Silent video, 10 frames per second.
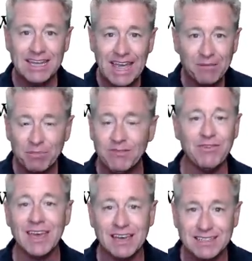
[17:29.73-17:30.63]
can't be
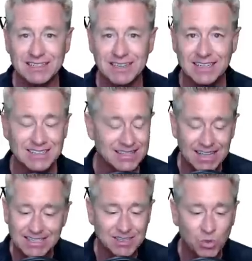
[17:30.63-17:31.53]
fixed. It's
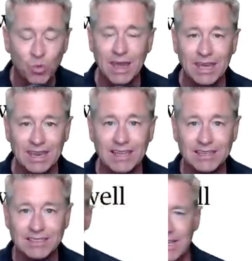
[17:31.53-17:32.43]
that's the way it
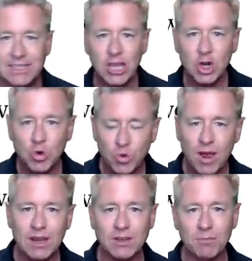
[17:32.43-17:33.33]
is. It is a
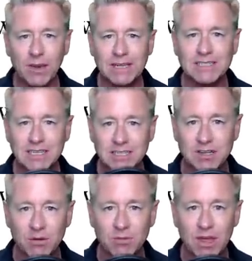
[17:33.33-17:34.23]
credit-based
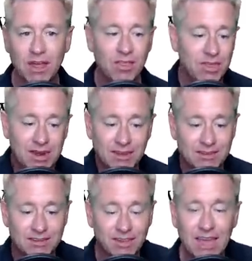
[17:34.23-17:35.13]
system that
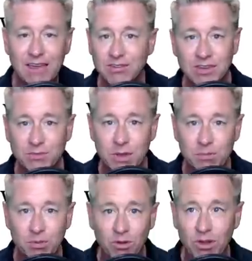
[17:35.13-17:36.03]
enslaves its
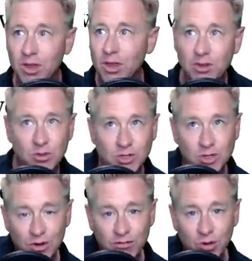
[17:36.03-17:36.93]
people to
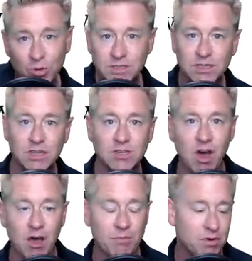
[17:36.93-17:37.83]
serve the ones at the
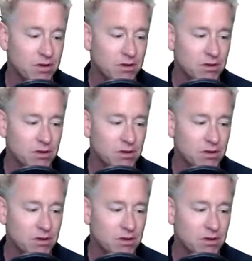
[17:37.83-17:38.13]
top,